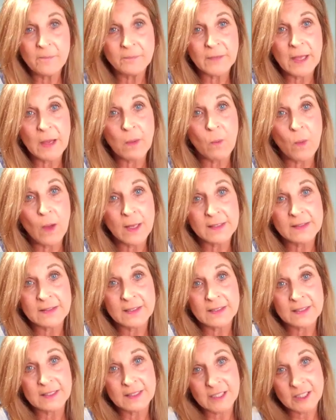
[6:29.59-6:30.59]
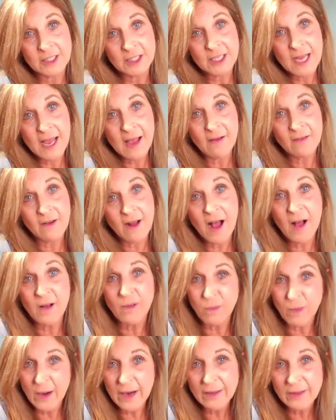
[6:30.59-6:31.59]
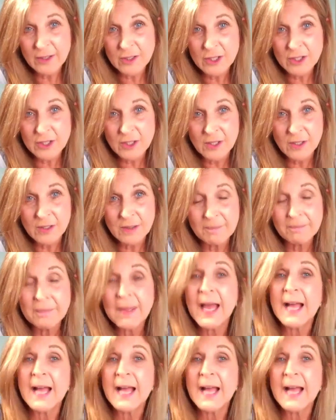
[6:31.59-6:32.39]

and once it's stitched out, I'll wear the shirt,